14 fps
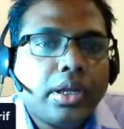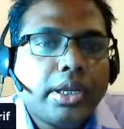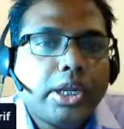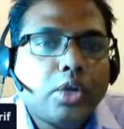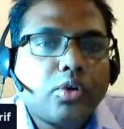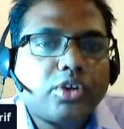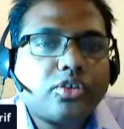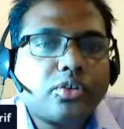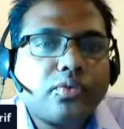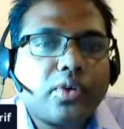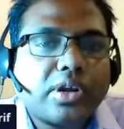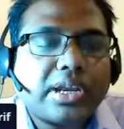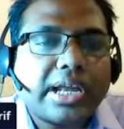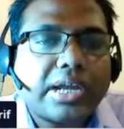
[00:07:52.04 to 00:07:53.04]
Equation
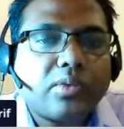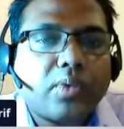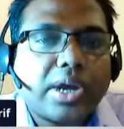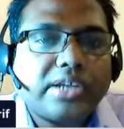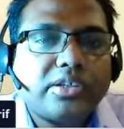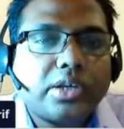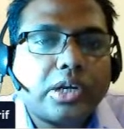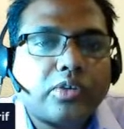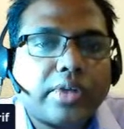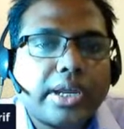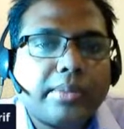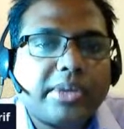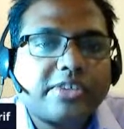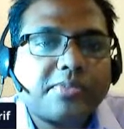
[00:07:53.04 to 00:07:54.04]
for a line, y is equal to
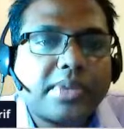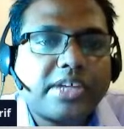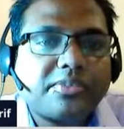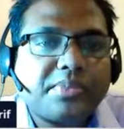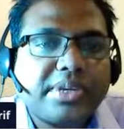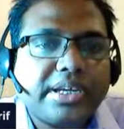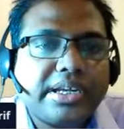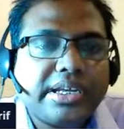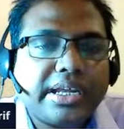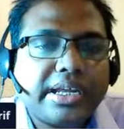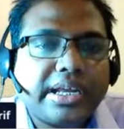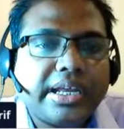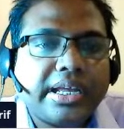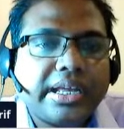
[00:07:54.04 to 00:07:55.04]
mx plus b.
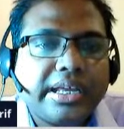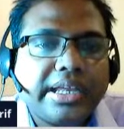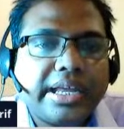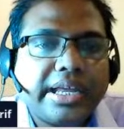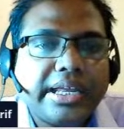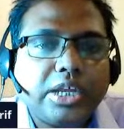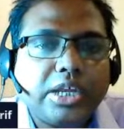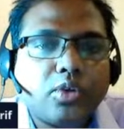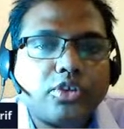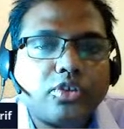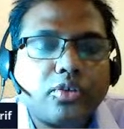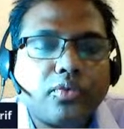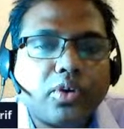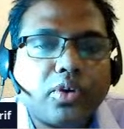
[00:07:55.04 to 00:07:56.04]
In any
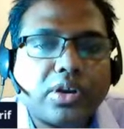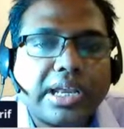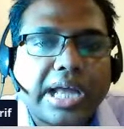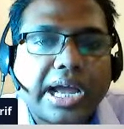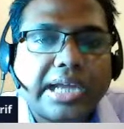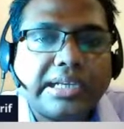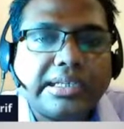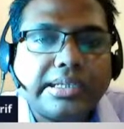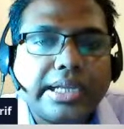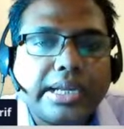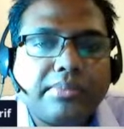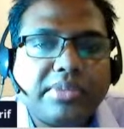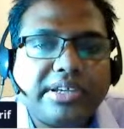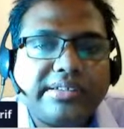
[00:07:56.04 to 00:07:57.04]
equation for a line,
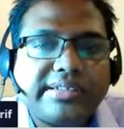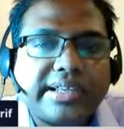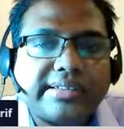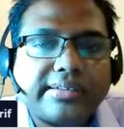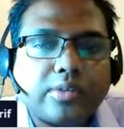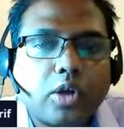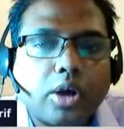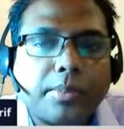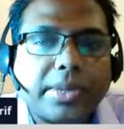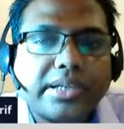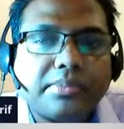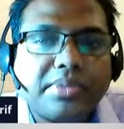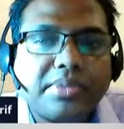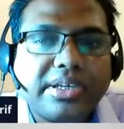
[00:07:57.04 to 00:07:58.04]
m is the slope
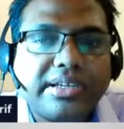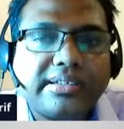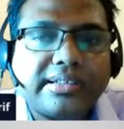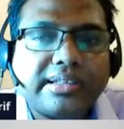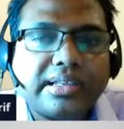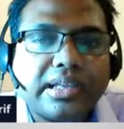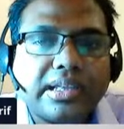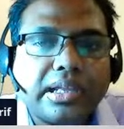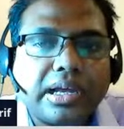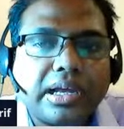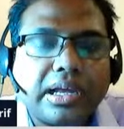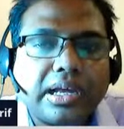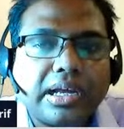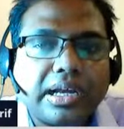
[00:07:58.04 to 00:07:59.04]
and the b is
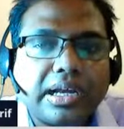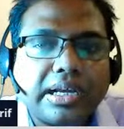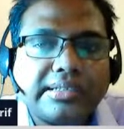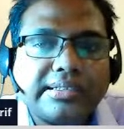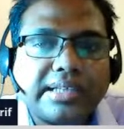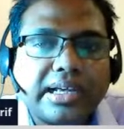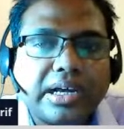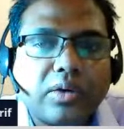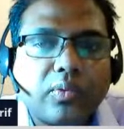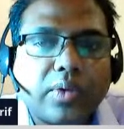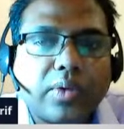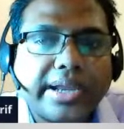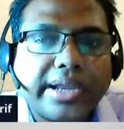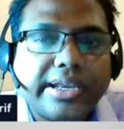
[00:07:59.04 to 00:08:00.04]
the
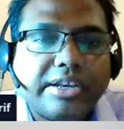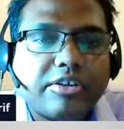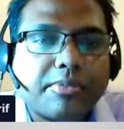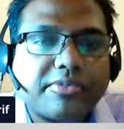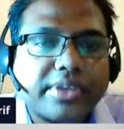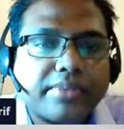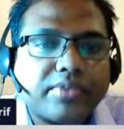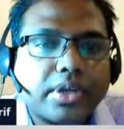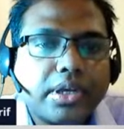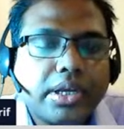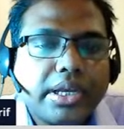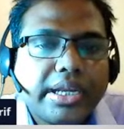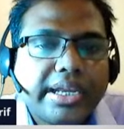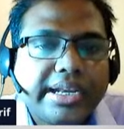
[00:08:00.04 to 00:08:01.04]
y-intercept.
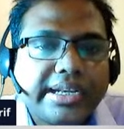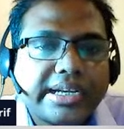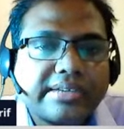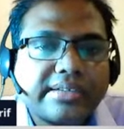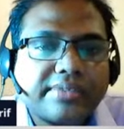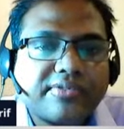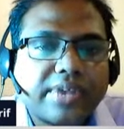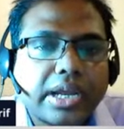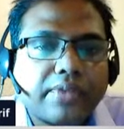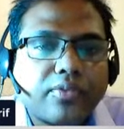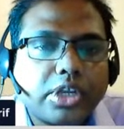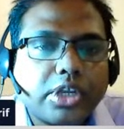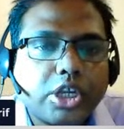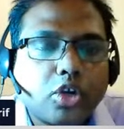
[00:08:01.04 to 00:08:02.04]
Intercept
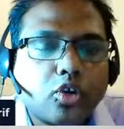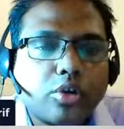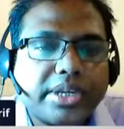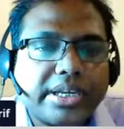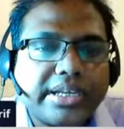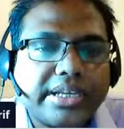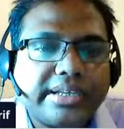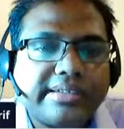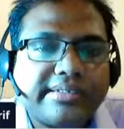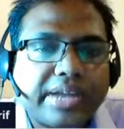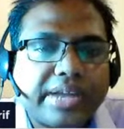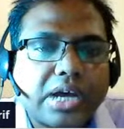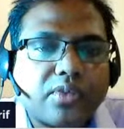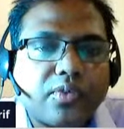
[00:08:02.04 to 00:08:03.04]
graph on economy. It
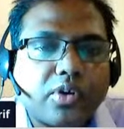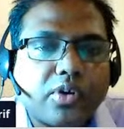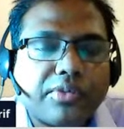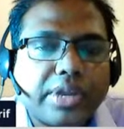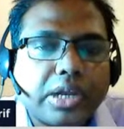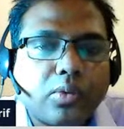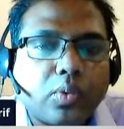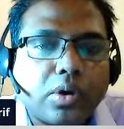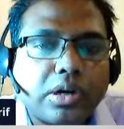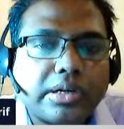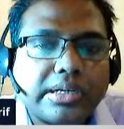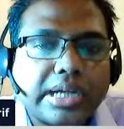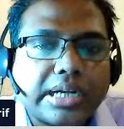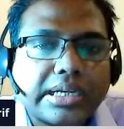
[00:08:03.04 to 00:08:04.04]
is rare for real
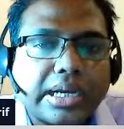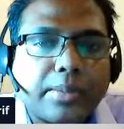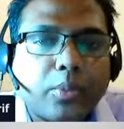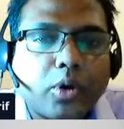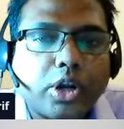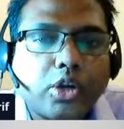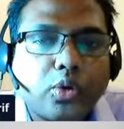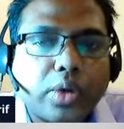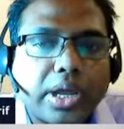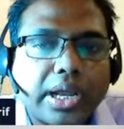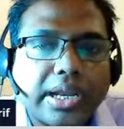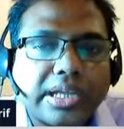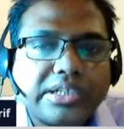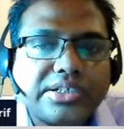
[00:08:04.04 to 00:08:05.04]
world data point to
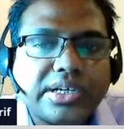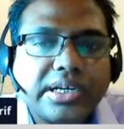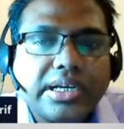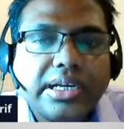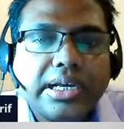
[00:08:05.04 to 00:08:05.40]
arrange